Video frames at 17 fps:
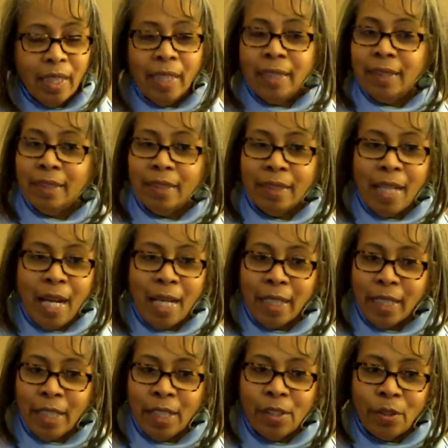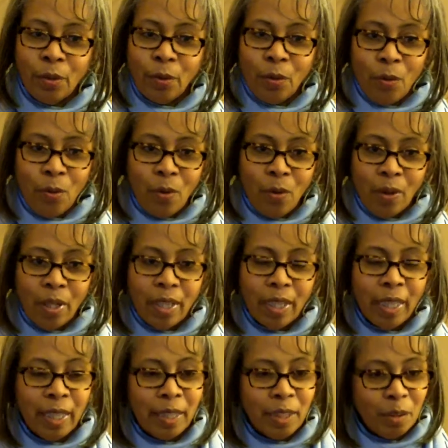It's not either or,
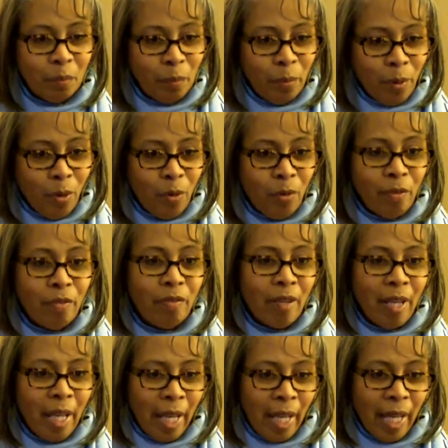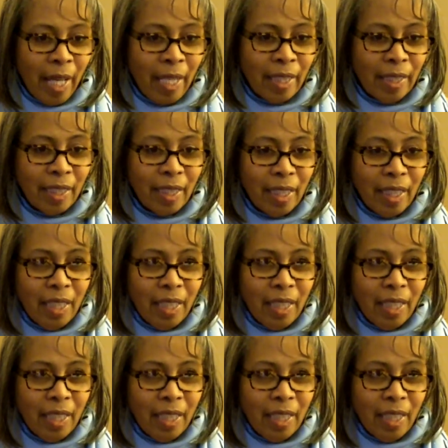it's both and.